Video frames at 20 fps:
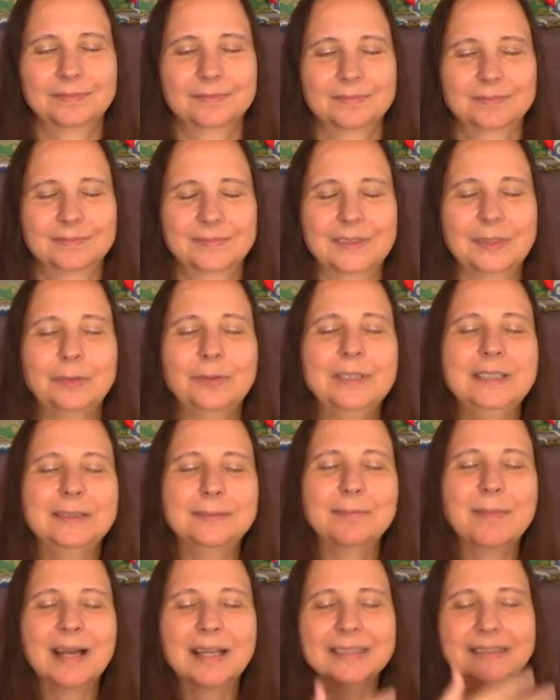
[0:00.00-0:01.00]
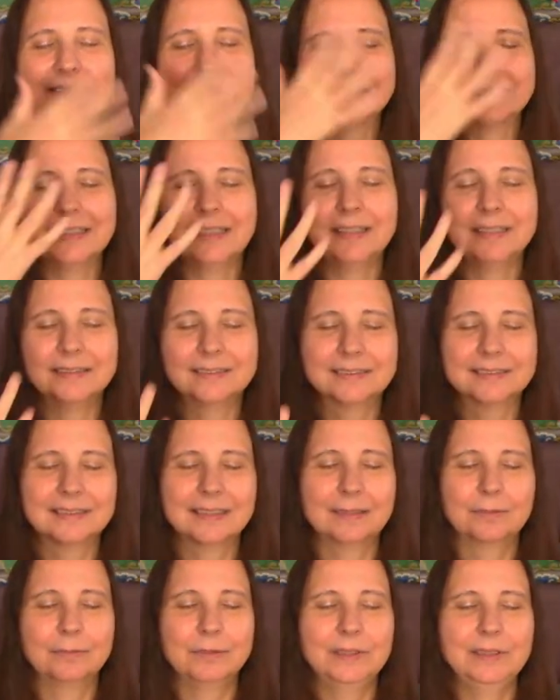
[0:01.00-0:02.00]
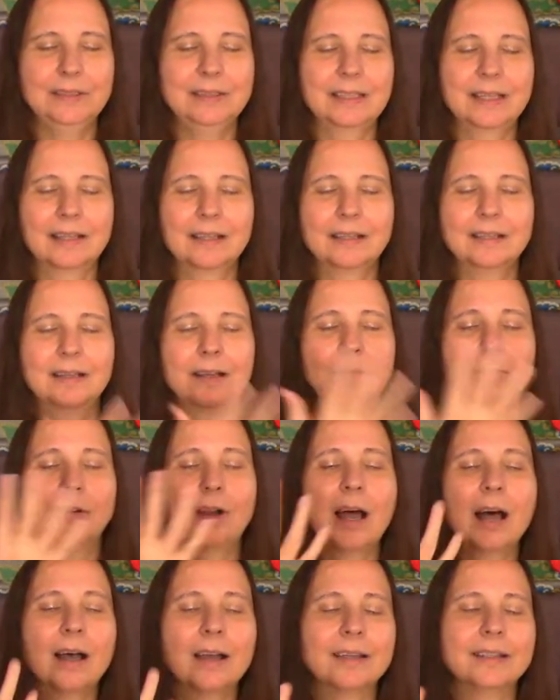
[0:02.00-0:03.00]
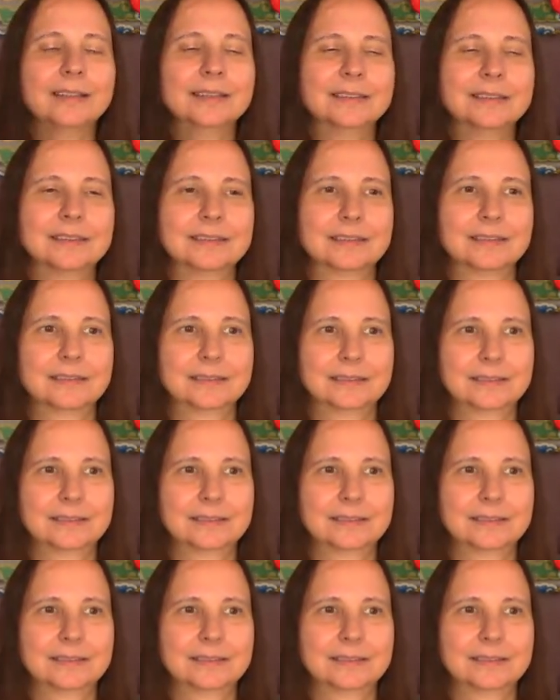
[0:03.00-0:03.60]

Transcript: So these mind states that arise,